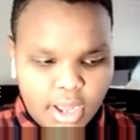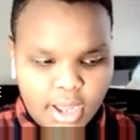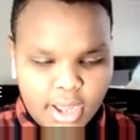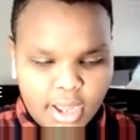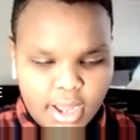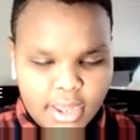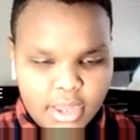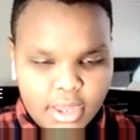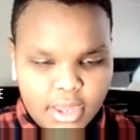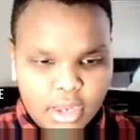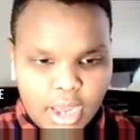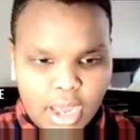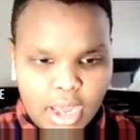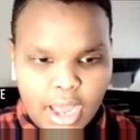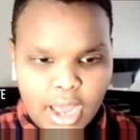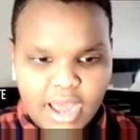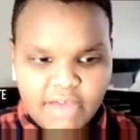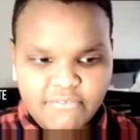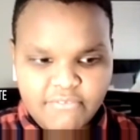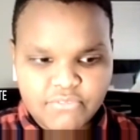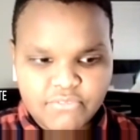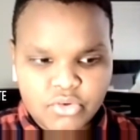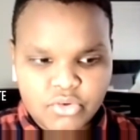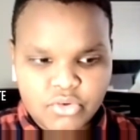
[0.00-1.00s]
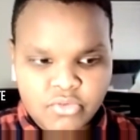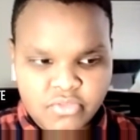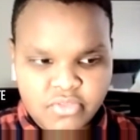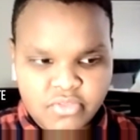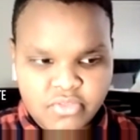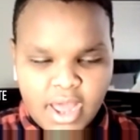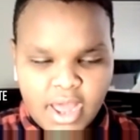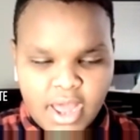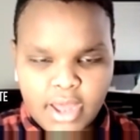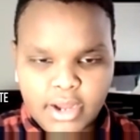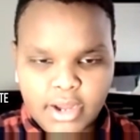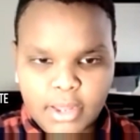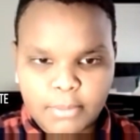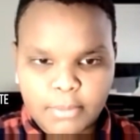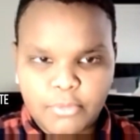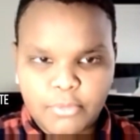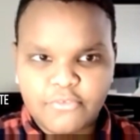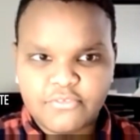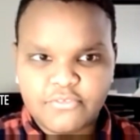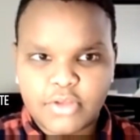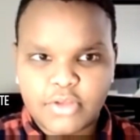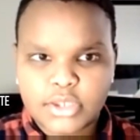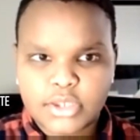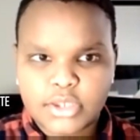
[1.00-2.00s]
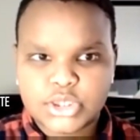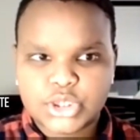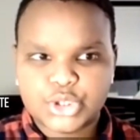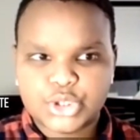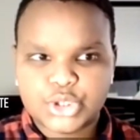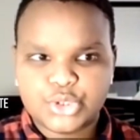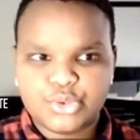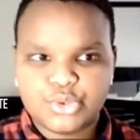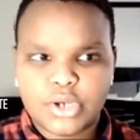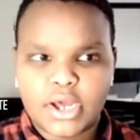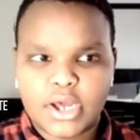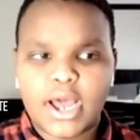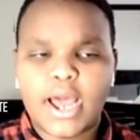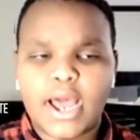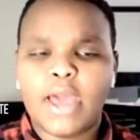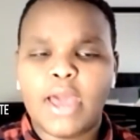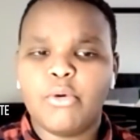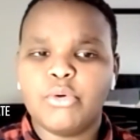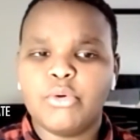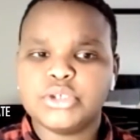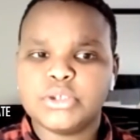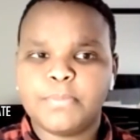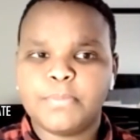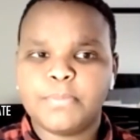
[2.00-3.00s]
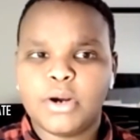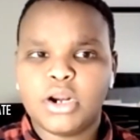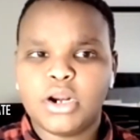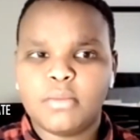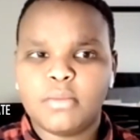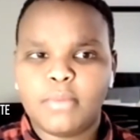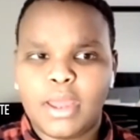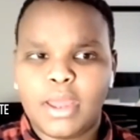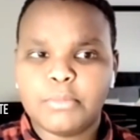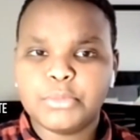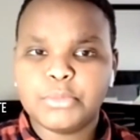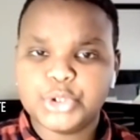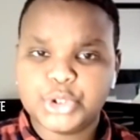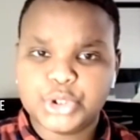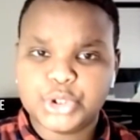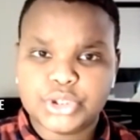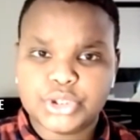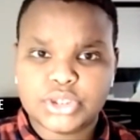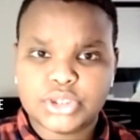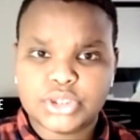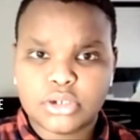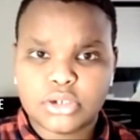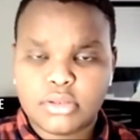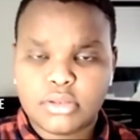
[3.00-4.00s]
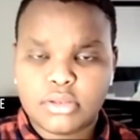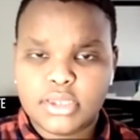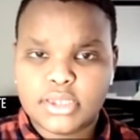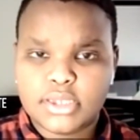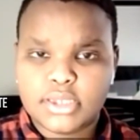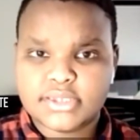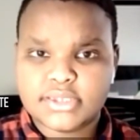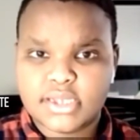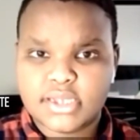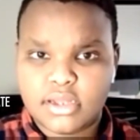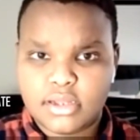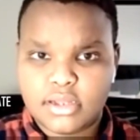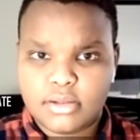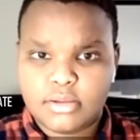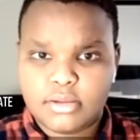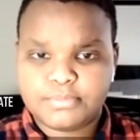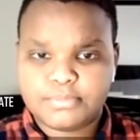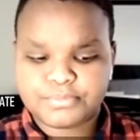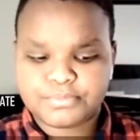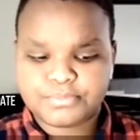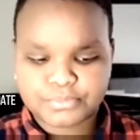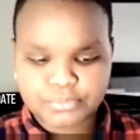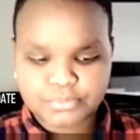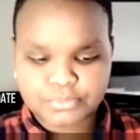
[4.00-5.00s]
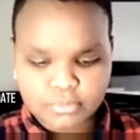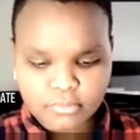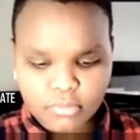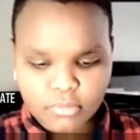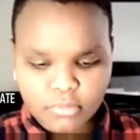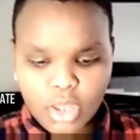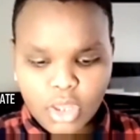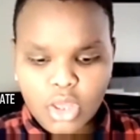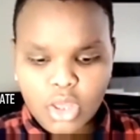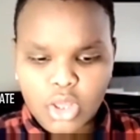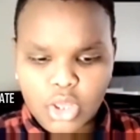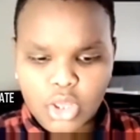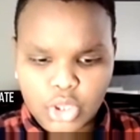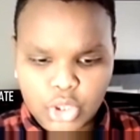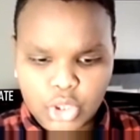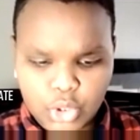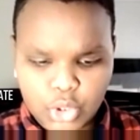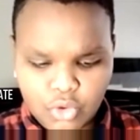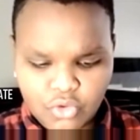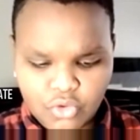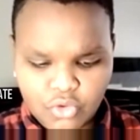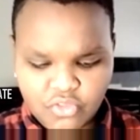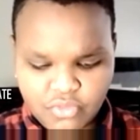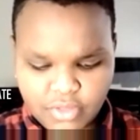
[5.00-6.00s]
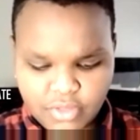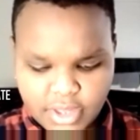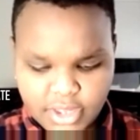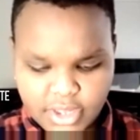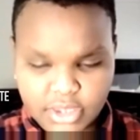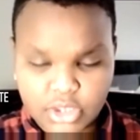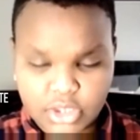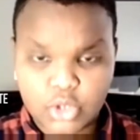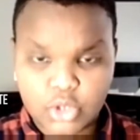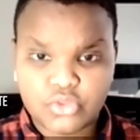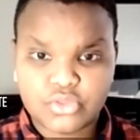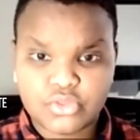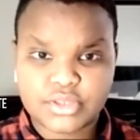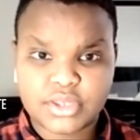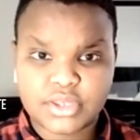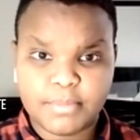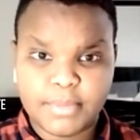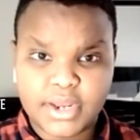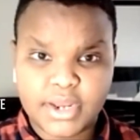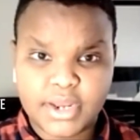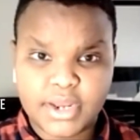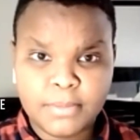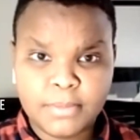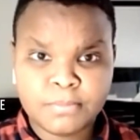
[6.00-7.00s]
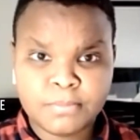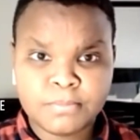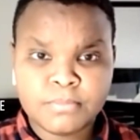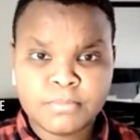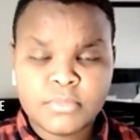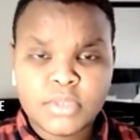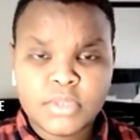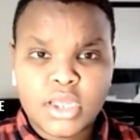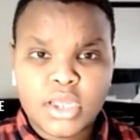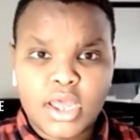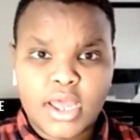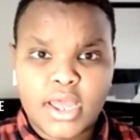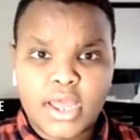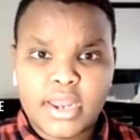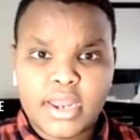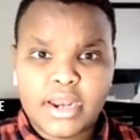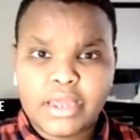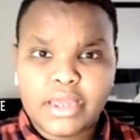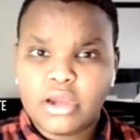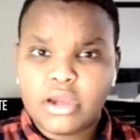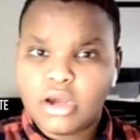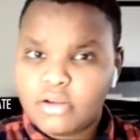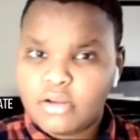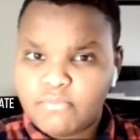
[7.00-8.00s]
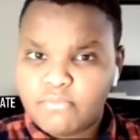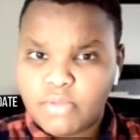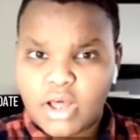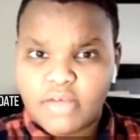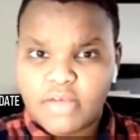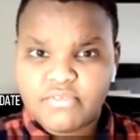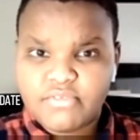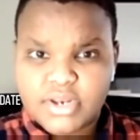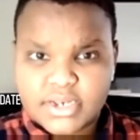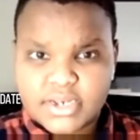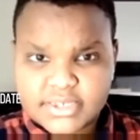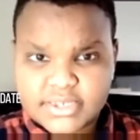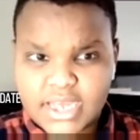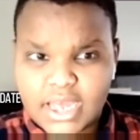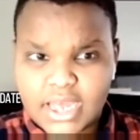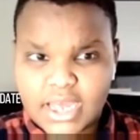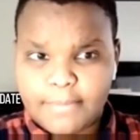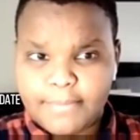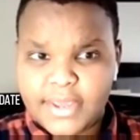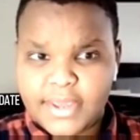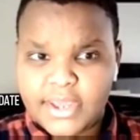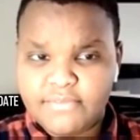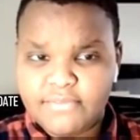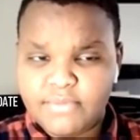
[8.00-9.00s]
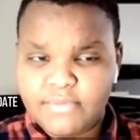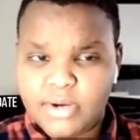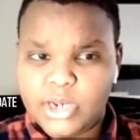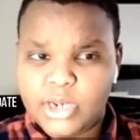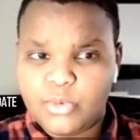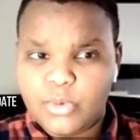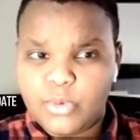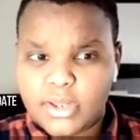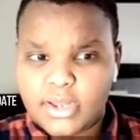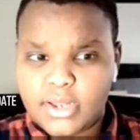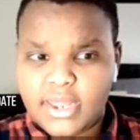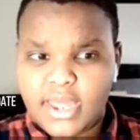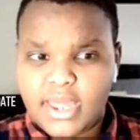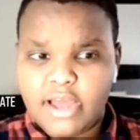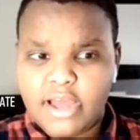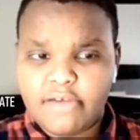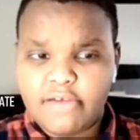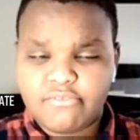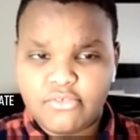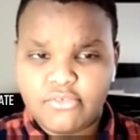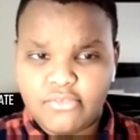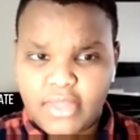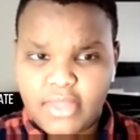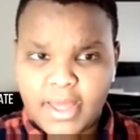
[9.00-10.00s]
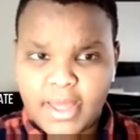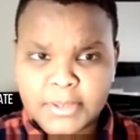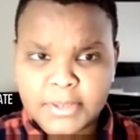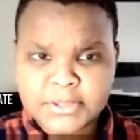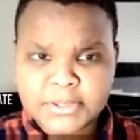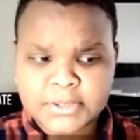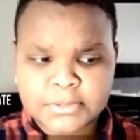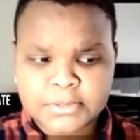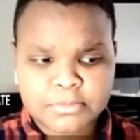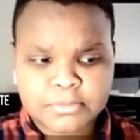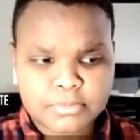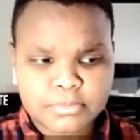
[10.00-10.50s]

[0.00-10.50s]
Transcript: I after that I moved on to I was a part of Amarjeet, so he's a youth uh, youth committee, and I got involved in his campaign very quickly after that.